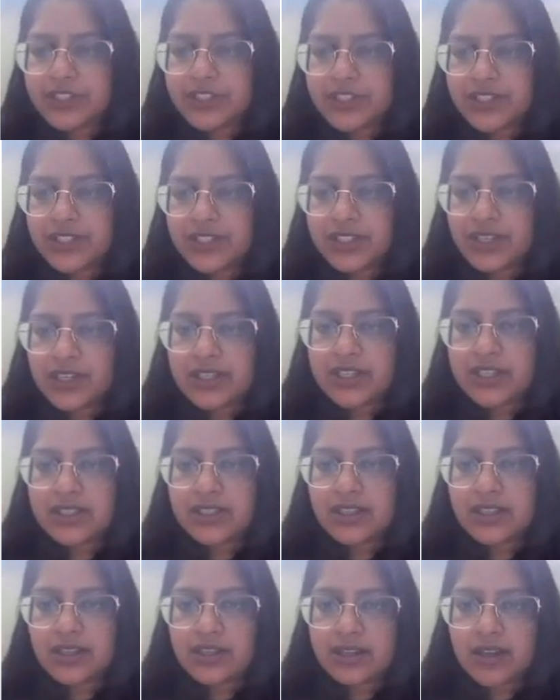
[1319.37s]
which
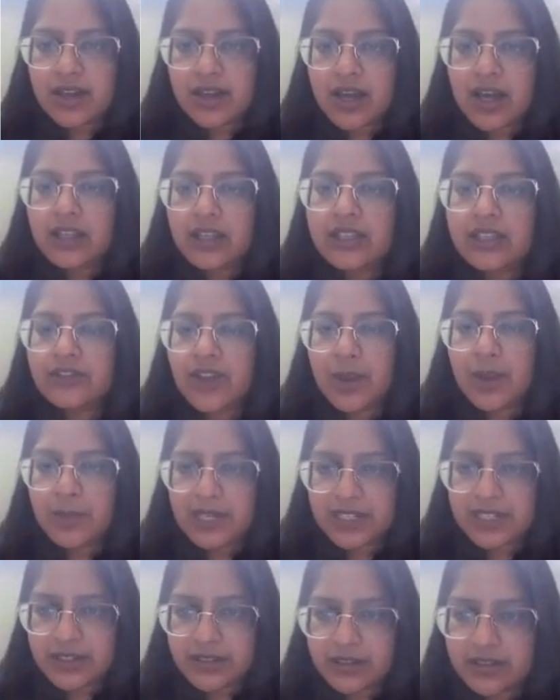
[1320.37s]
areas are
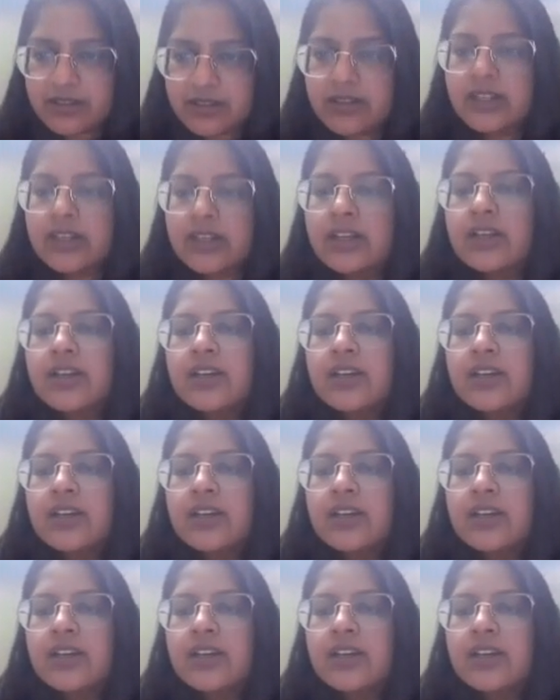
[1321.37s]
environmental,